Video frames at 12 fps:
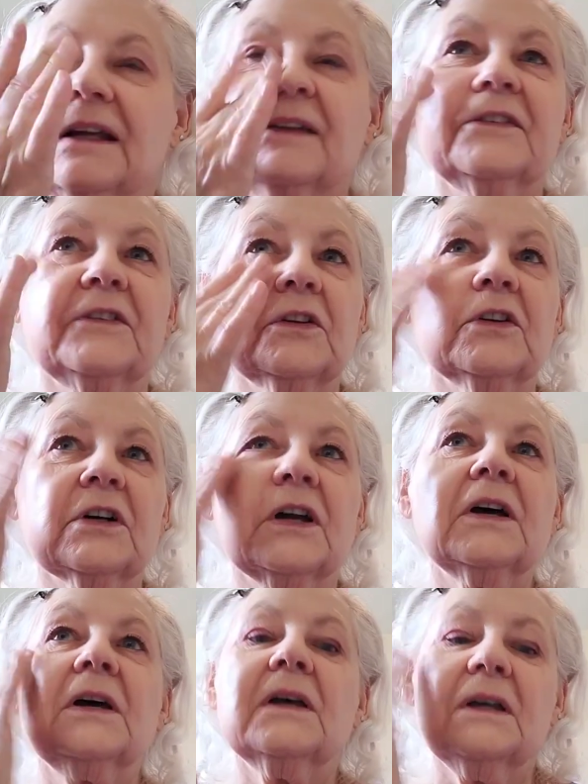nice
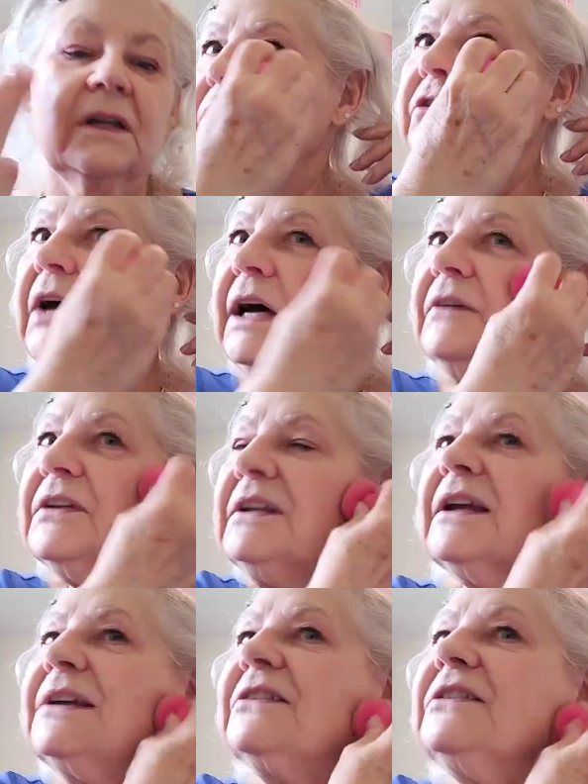look to have a
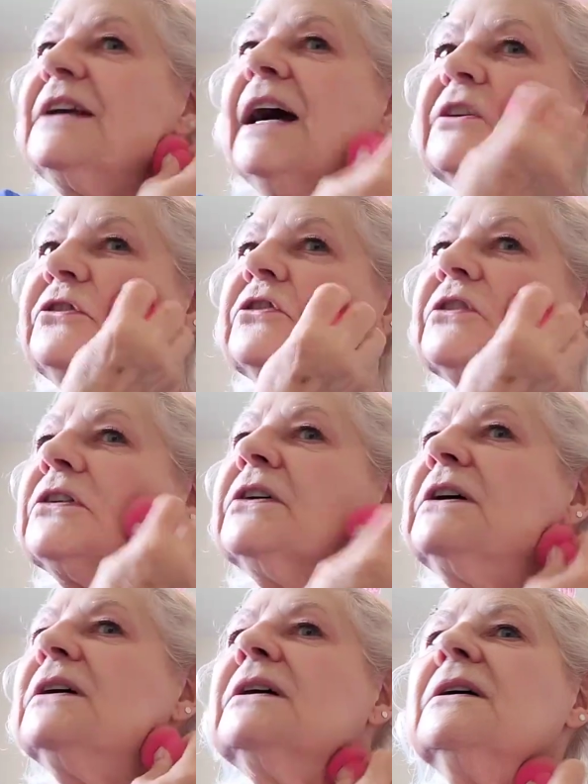nice natural